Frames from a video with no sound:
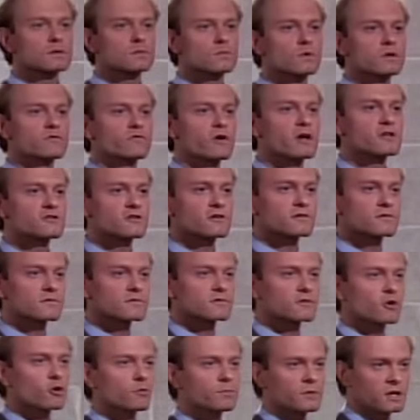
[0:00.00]
When Frasier
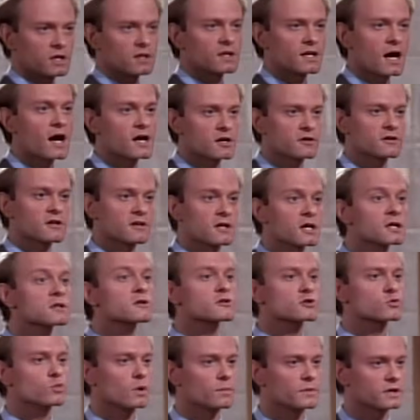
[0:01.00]
told me he'd hired an
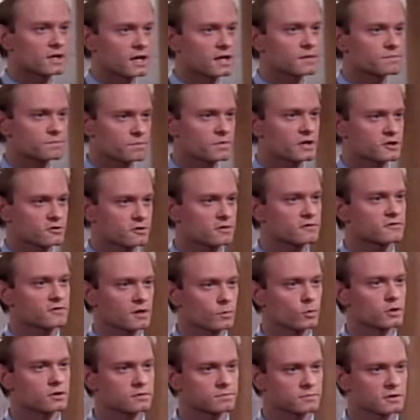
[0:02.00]
English woman, I pictured
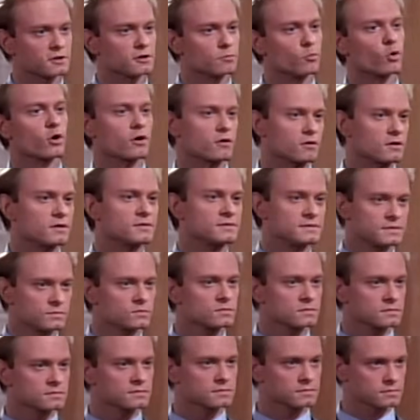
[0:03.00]
someone a little more. Uh,
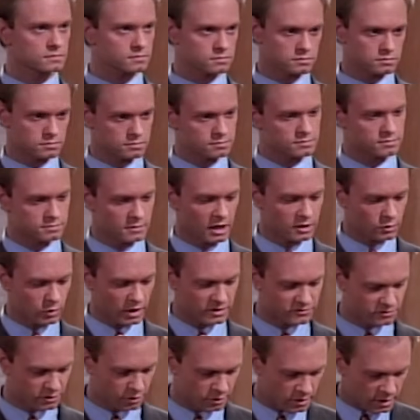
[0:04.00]
not
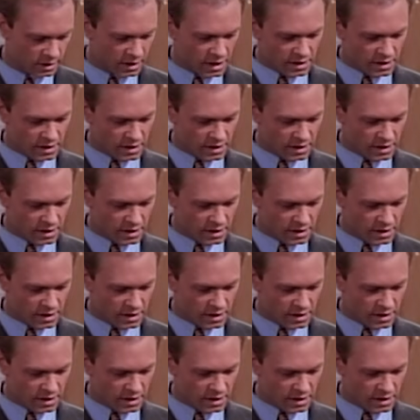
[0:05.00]
quite so.